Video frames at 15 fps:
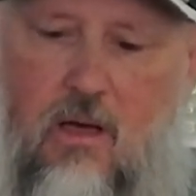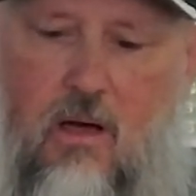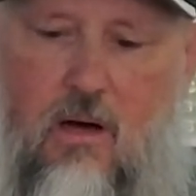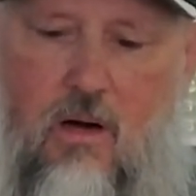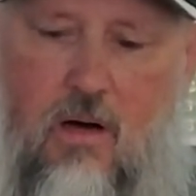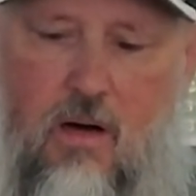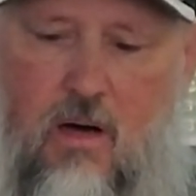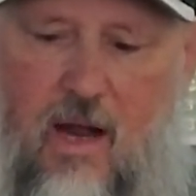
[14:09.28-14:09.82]

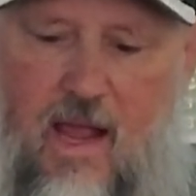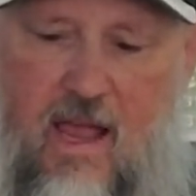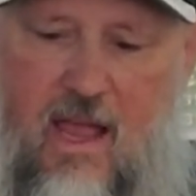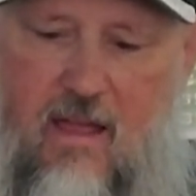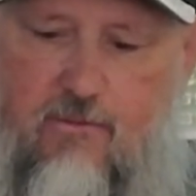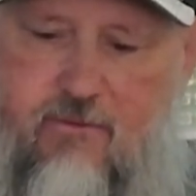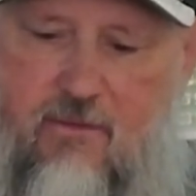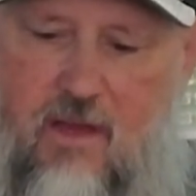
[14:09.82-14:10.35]
are
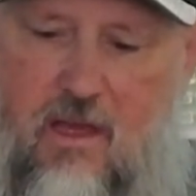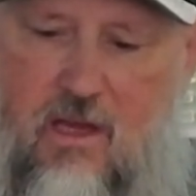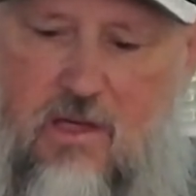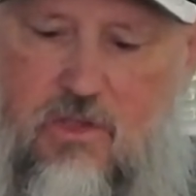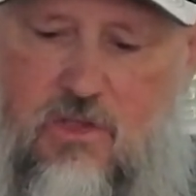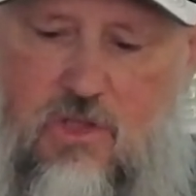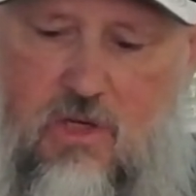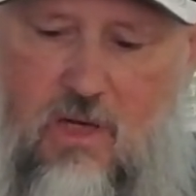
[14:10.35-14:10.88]
1/2
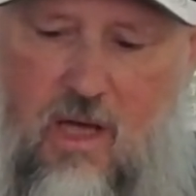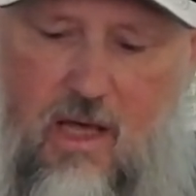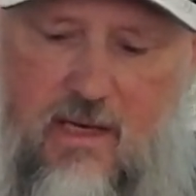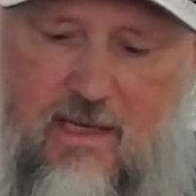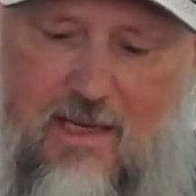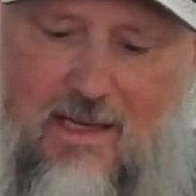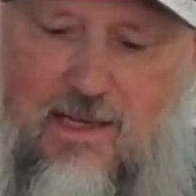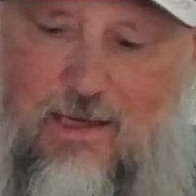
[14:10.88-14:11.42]
inch, a
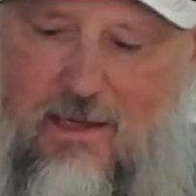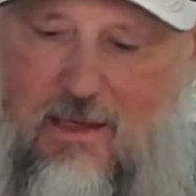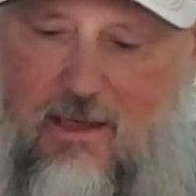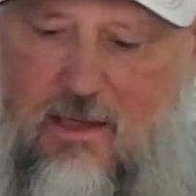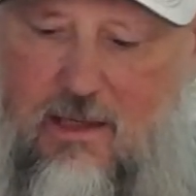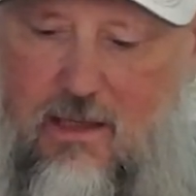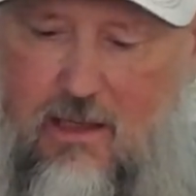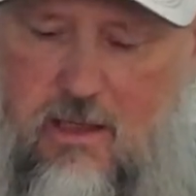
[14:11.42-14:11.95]

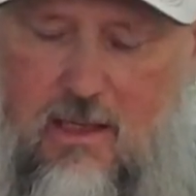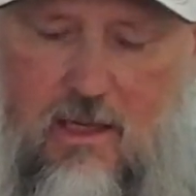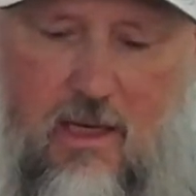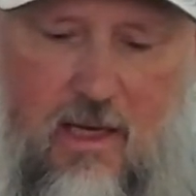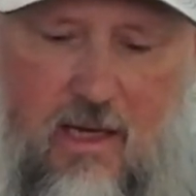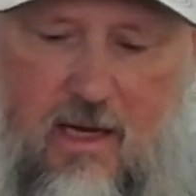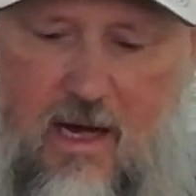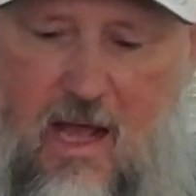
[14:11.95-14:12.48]
10,
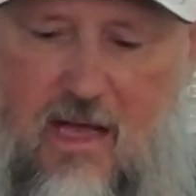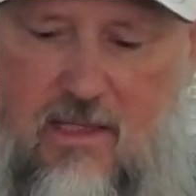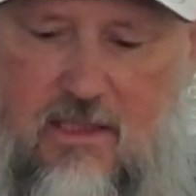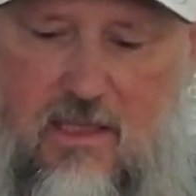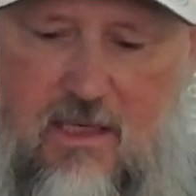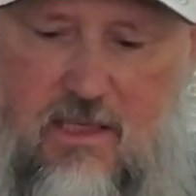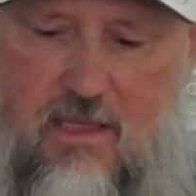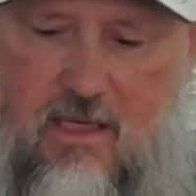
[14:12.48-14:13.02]
and a
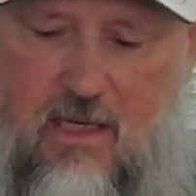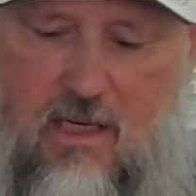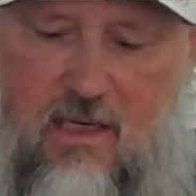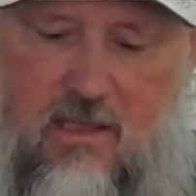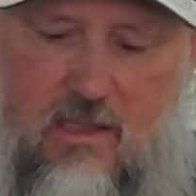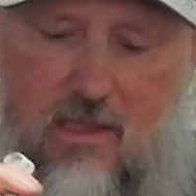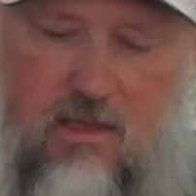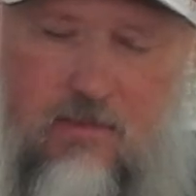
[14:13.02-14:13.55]

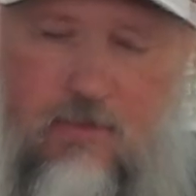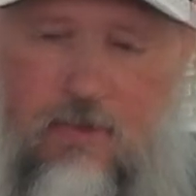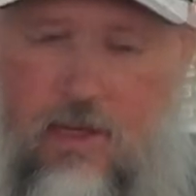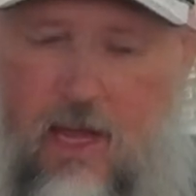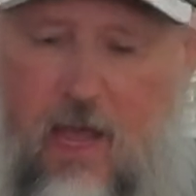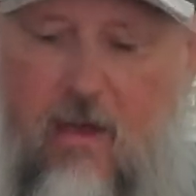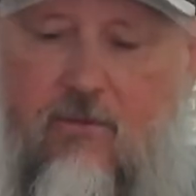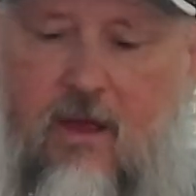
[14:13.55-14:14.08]
9/16. Now